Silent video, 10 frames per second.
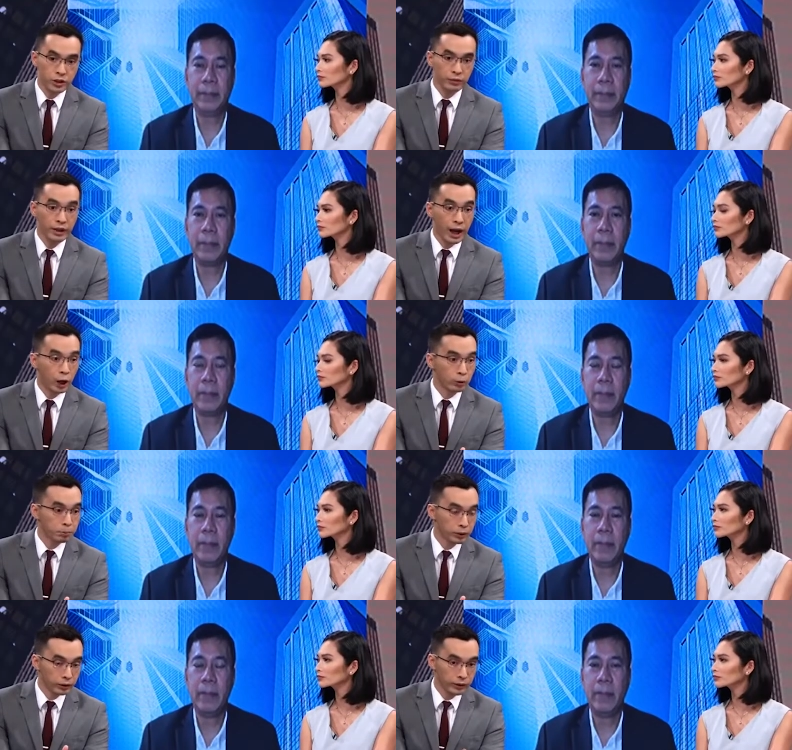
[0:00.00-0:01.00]
Speaker 1: of the
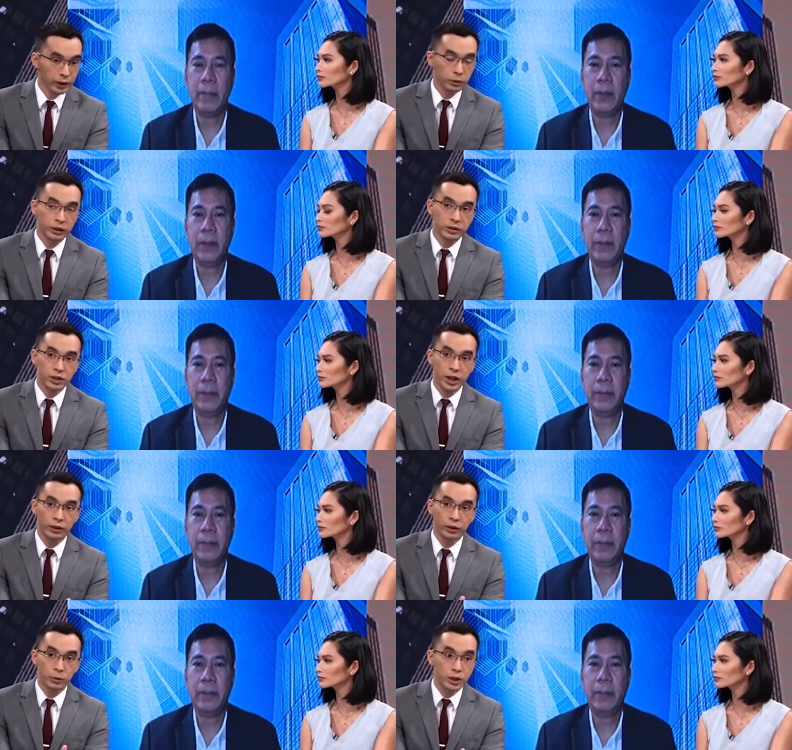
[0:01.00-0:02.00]
output of the hotel
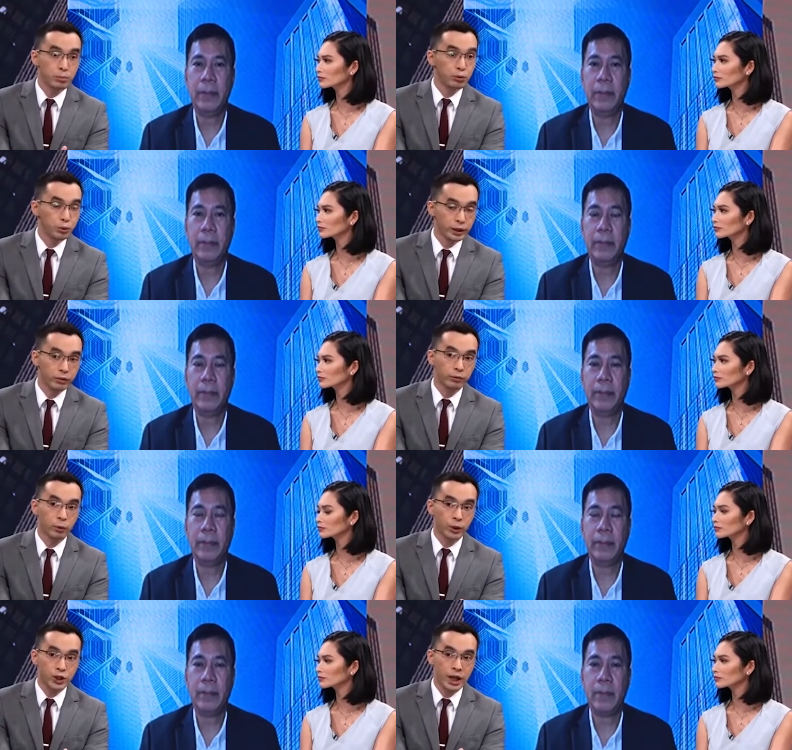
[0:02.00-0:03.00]
sector was buoyed, of
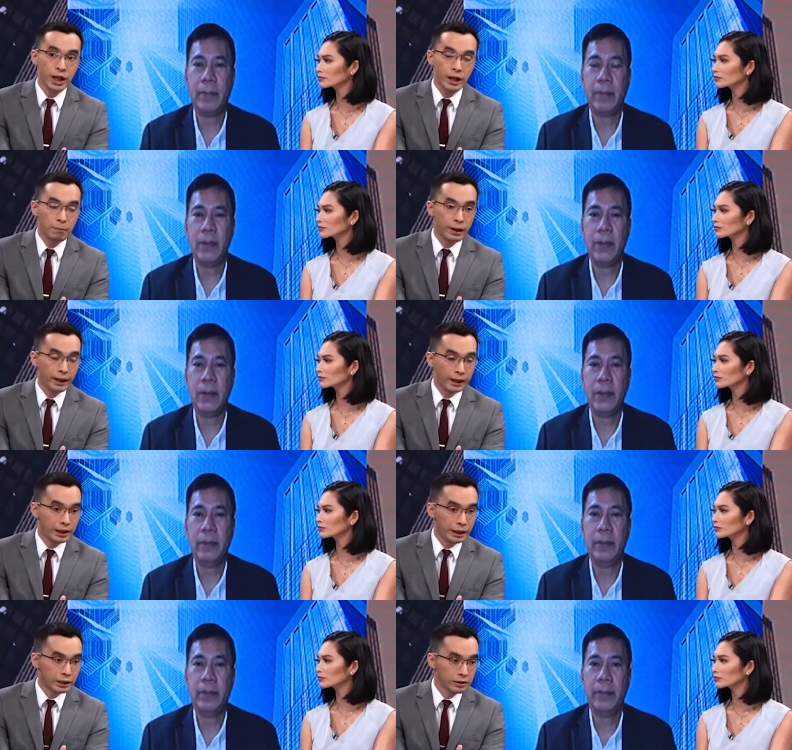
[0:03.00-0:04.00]
course,
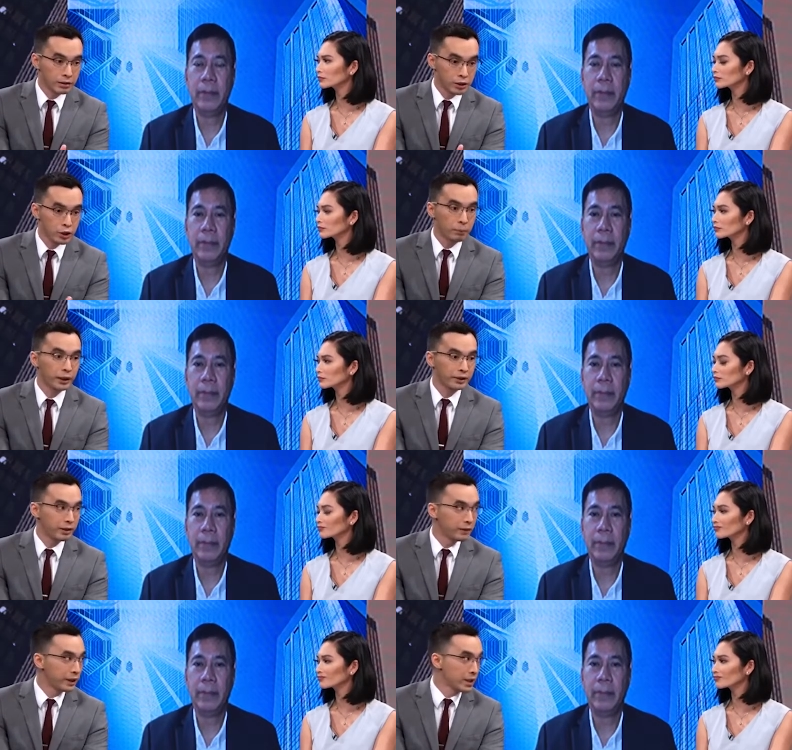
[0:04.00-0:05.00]
by summer
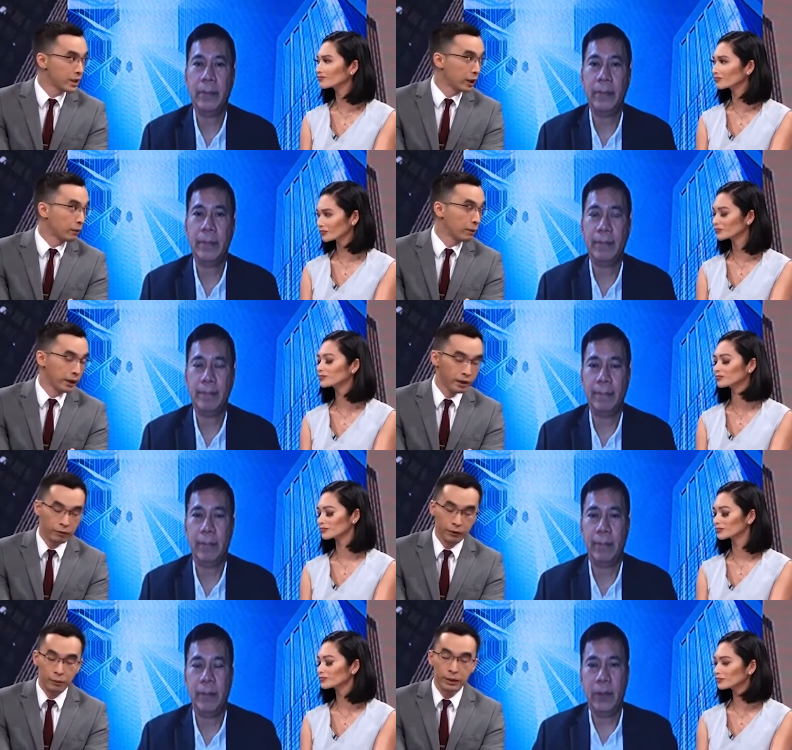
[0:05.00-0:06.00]
activities here by
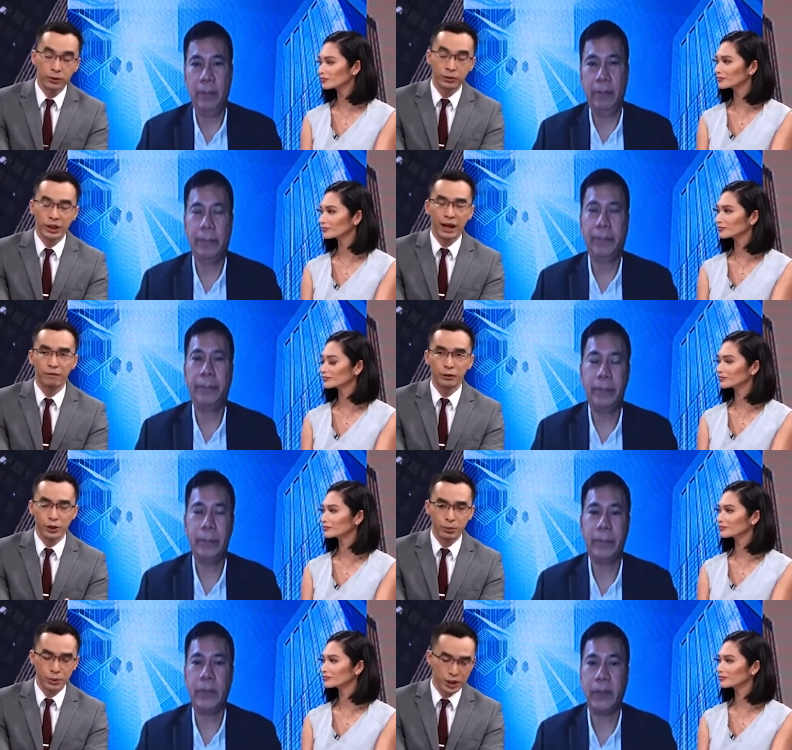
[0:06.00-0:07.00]
Filipino
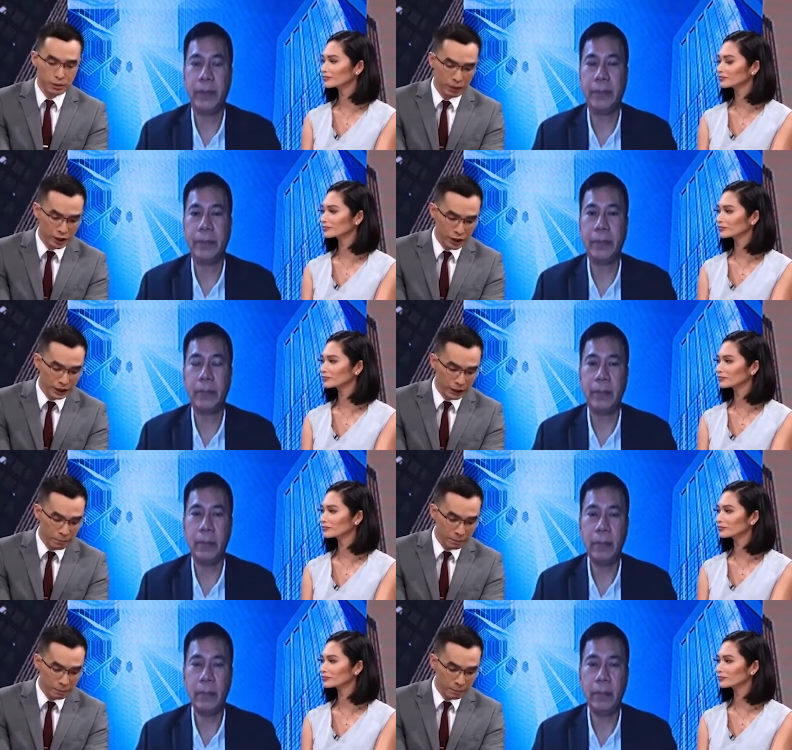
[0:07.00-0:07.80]
travelers, most especially.